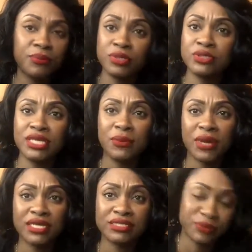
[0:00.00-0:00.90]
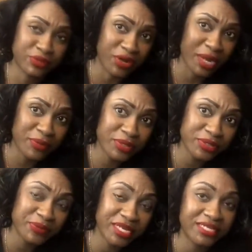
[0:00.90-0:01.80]
building my
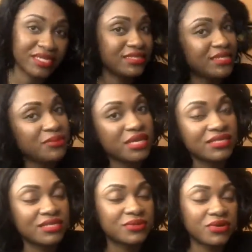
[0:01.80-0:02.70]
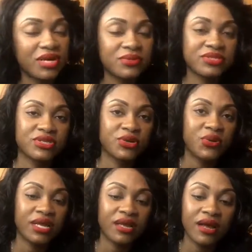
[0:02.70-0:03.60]
subscribers, because I see my subscribers are
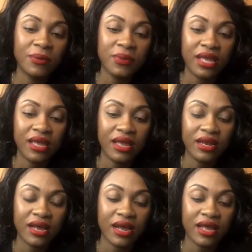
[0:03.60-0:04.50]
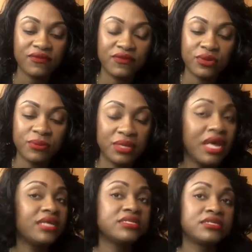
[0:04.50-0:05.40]
going up, and I feel
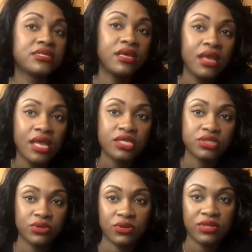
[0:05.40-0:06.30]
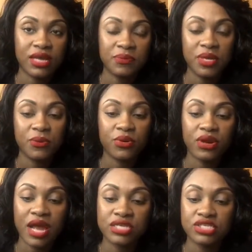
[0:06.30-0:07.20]
blessed to know that people
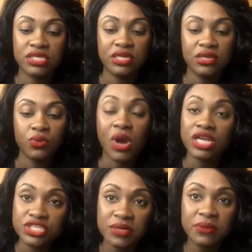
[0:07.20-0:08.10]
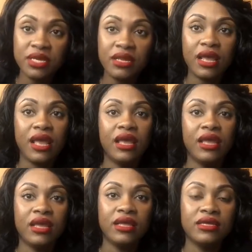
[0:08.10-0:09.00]
are actually watching me
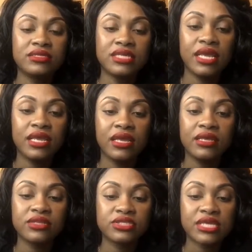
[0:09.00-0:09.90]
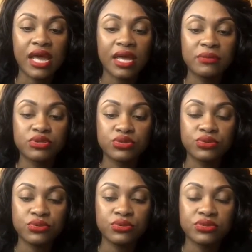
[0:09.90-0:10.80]
and taking their time
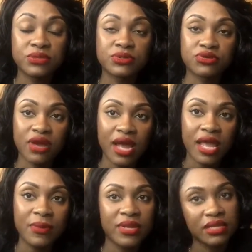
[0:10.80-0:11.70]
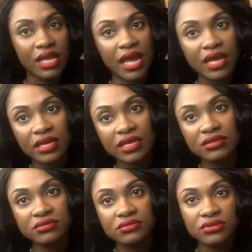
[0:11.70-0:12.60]
to subscribe and like
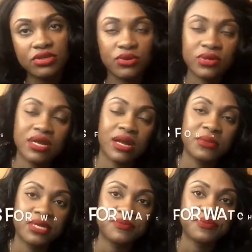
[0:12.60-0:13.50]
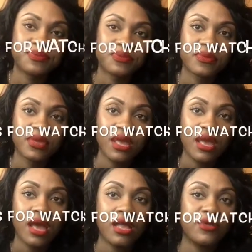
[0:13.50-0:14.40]
and, you know, comment.
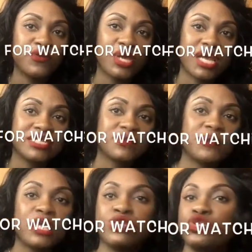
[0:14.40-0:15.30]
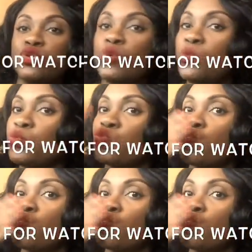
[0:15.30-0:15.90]
I love you guys. Bye, YouTube.